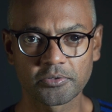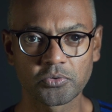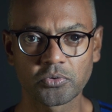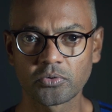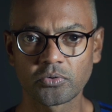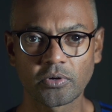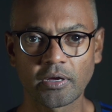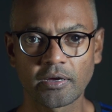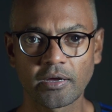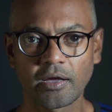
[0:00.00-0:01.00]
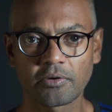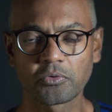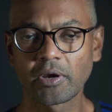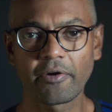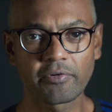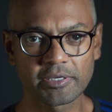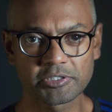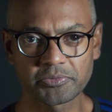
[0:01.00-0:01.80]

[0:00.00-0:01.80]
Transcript: do good average